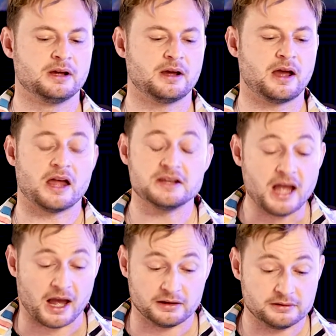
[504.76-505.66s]
And
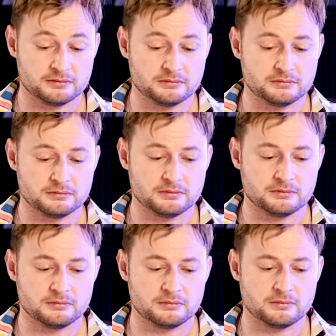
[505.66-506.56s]
yet
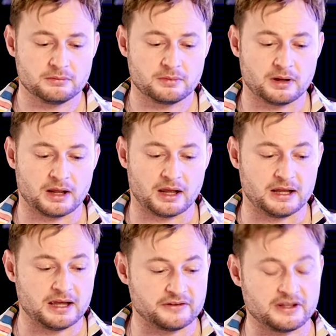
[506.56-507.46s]

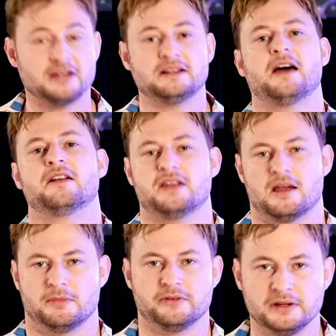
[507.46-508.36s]
he gets kicked out of the
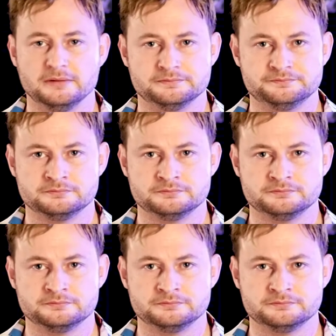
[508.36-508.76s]
embassy,